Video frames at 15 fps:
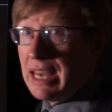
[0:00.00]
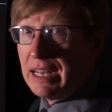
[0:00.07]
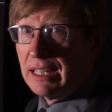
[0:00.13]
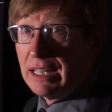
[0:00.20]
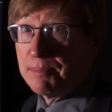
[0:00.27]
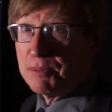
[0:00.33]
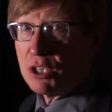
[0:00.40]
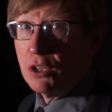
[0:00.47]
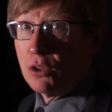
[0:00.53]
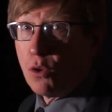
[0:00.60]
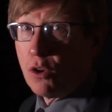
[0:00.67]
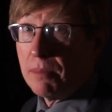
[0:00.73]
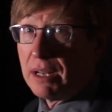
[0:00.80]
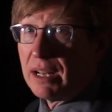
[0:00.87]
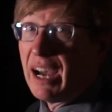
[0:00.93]
elliptical
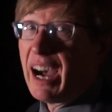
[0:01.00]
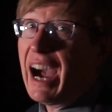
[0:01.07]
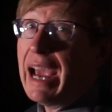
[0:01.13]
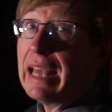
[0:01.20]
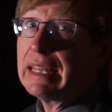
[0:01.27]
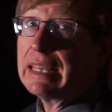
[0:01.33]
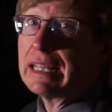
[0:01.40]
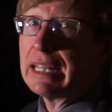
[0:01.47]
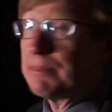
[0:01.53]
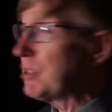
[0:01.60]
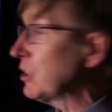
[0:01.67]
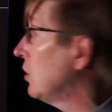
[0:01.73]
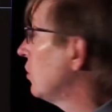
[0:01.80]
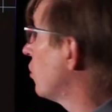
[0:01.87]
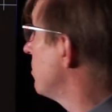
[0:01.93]
orbit, a highly
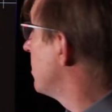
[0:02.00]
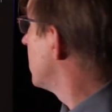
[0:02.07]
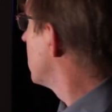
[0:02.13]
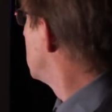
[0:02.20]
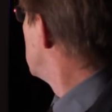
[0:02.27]
elliptical orbit,